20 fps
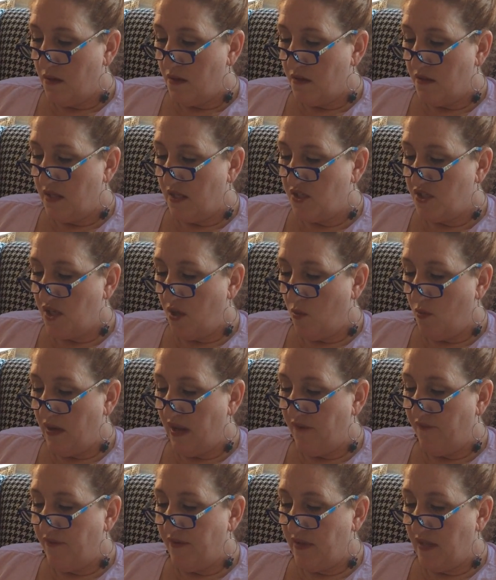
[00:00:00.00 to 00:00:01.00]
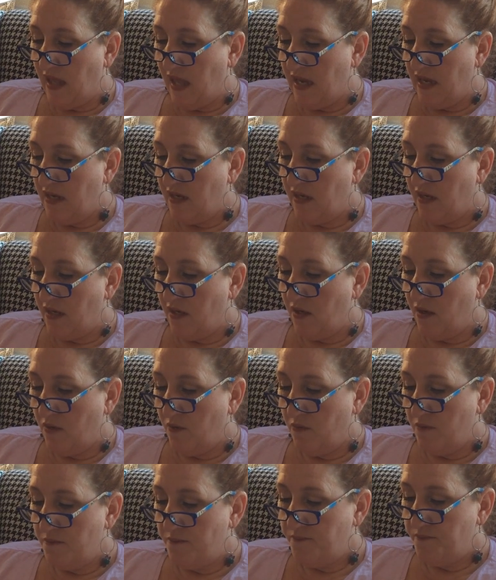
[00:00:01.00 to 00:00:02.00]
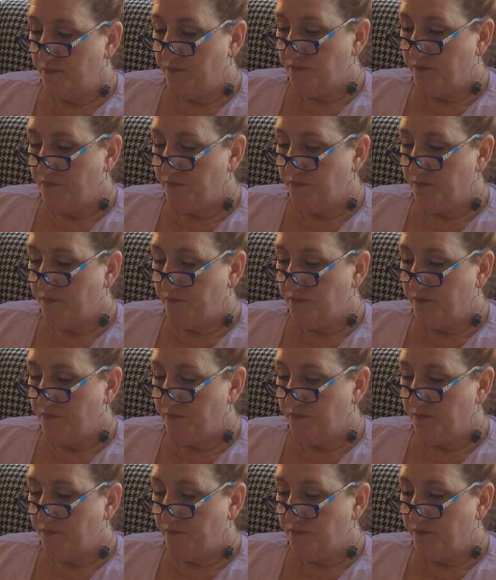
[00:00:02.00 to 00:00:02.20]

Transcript: stitch on what I feel like, you know.